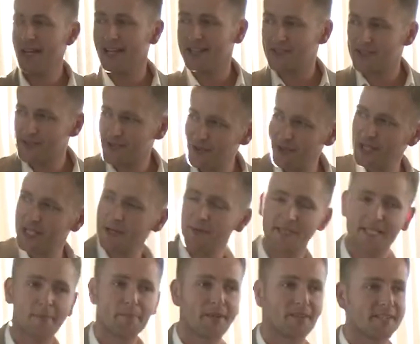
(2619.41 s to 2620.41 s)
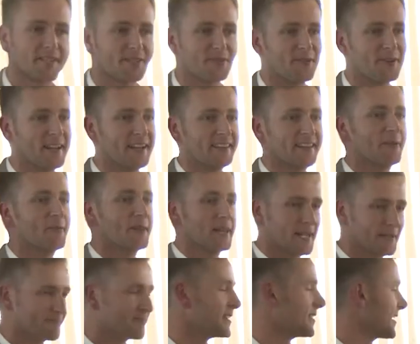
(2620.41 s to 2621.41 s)
As soon as it was up on the screen, they were
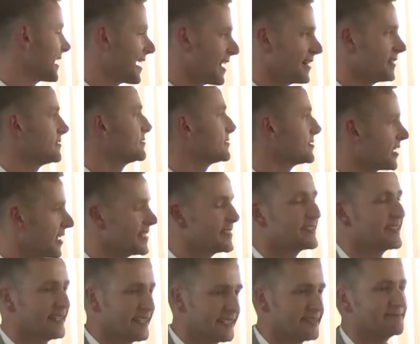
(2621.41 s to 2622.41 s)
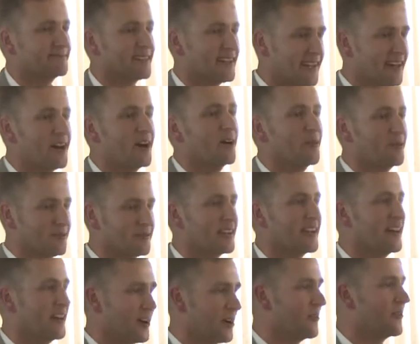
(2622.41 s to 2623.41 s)
like, ah, I see it, I know,
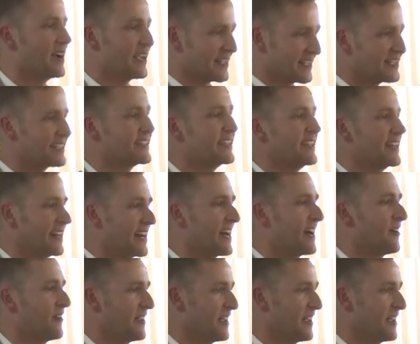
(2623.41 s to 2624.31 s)
I know, I can see it now.